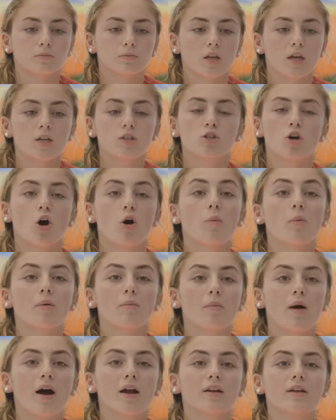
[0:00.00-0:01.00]
He's
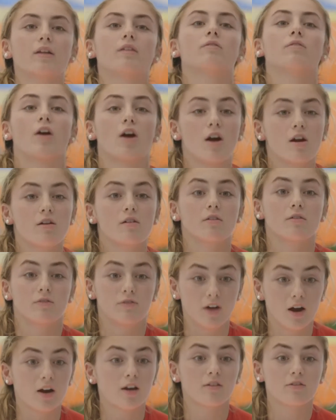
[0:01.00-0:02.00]
open-minded, very,
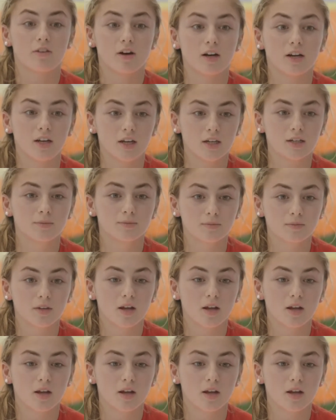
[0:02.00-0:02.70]
very funny.